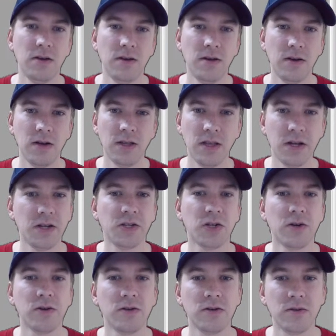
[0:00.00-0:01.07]
and then I
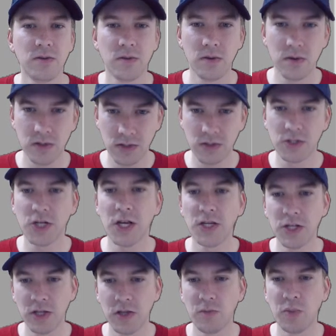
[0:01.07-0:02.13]
started
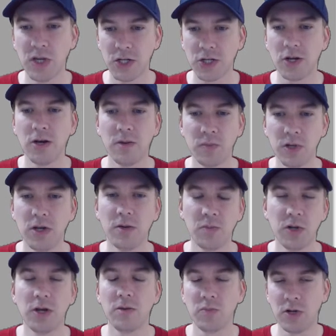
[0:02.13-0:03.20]
changing the pitch up and up
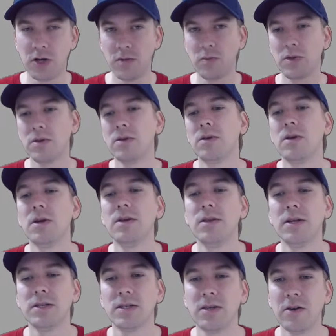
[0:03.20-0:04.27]
and up and up, and
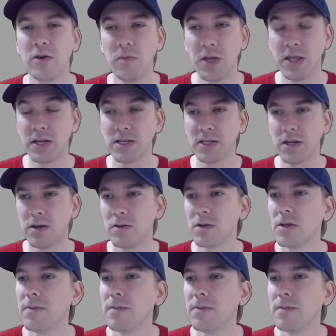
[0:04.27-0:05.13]
that's how I made that sound.